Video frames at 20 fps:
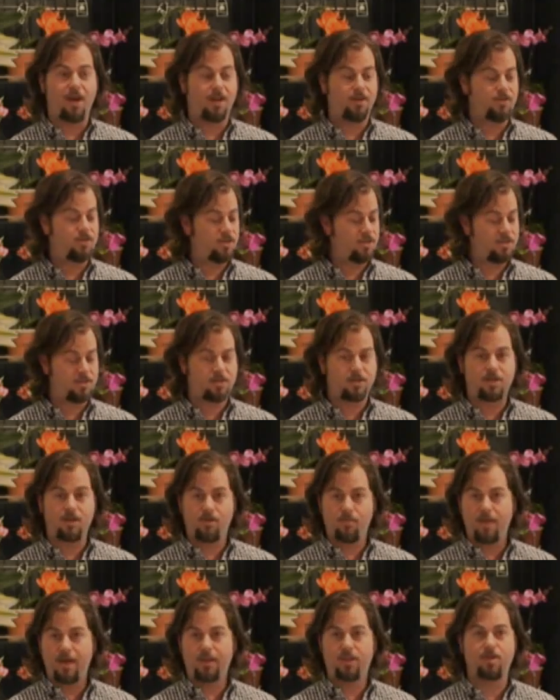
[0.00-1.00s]
and just
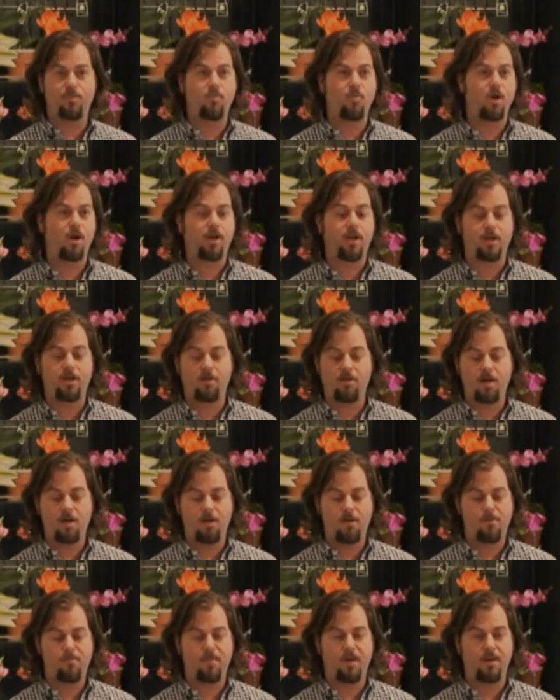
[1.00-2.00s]
still make them work in your
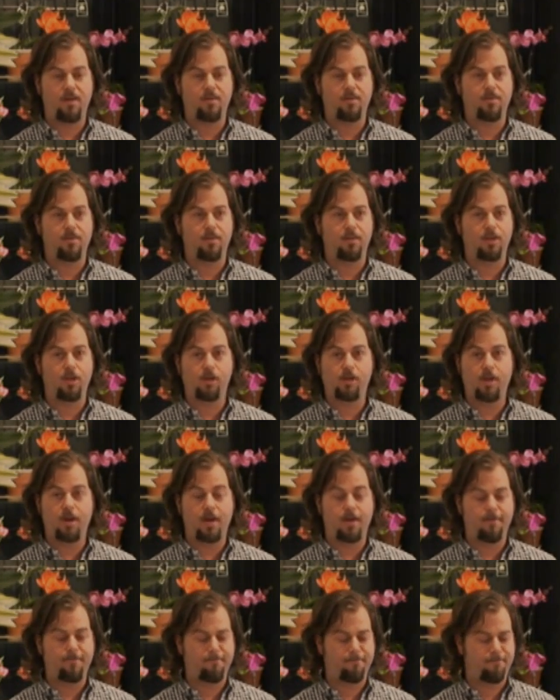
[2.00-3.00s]
home and look
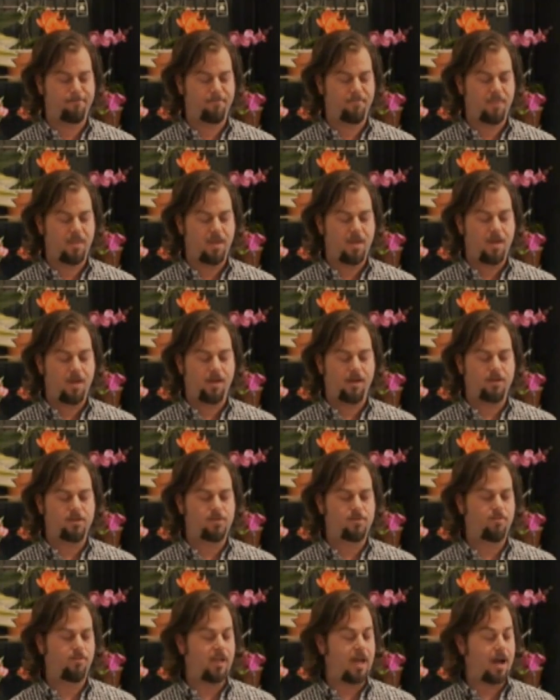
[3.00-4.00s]
good.
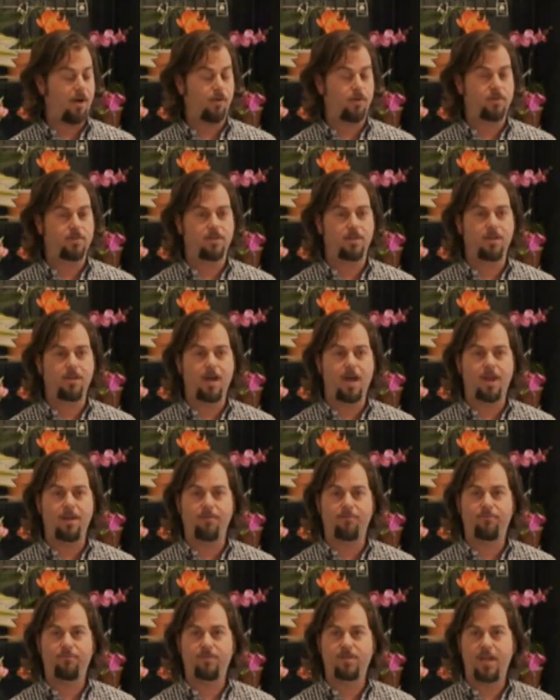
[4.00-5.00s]
Because flowers can kind
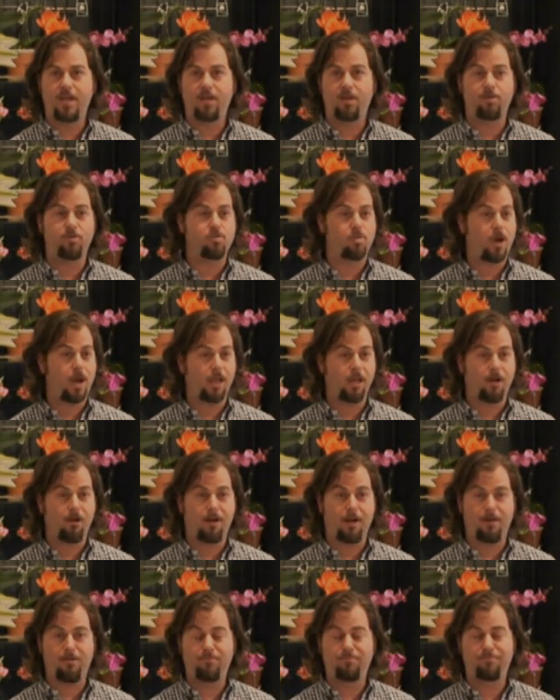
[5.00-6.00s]
of take your
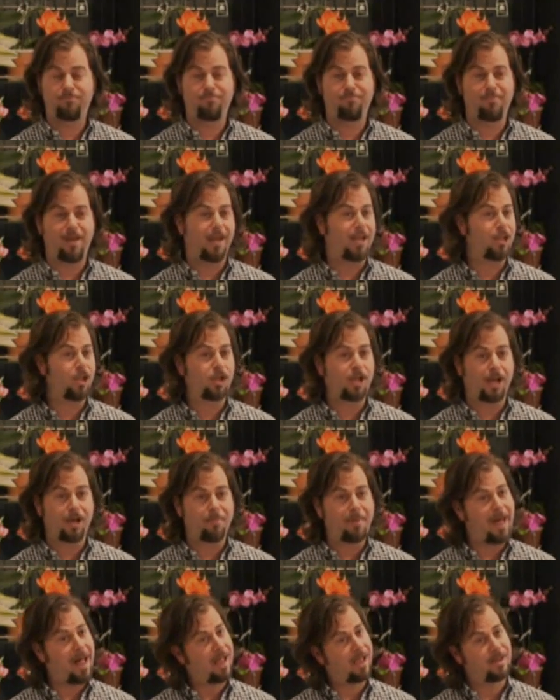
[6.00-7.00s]
trailer and make it look like
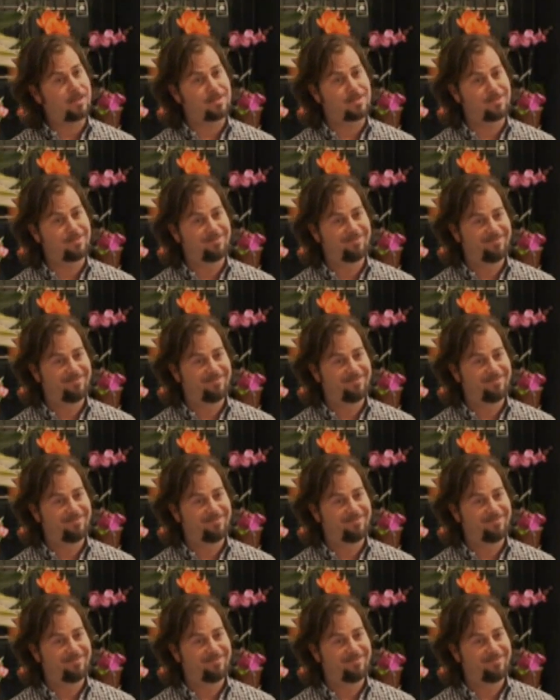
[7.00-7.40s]
a palace.